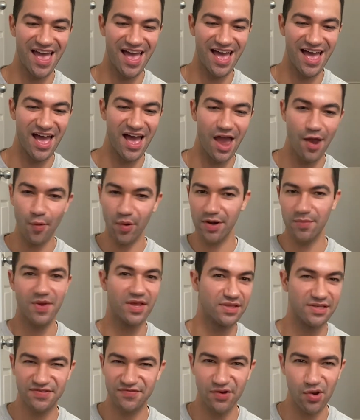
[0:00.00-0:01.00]
want to make
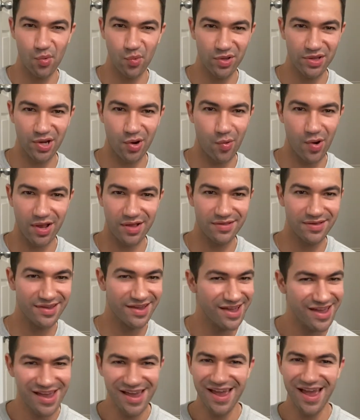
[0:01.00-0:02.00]
this video really
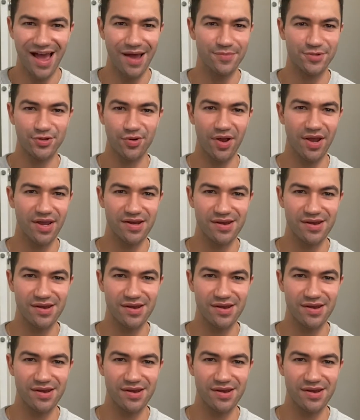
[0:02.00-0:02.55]
quickly. I'm trying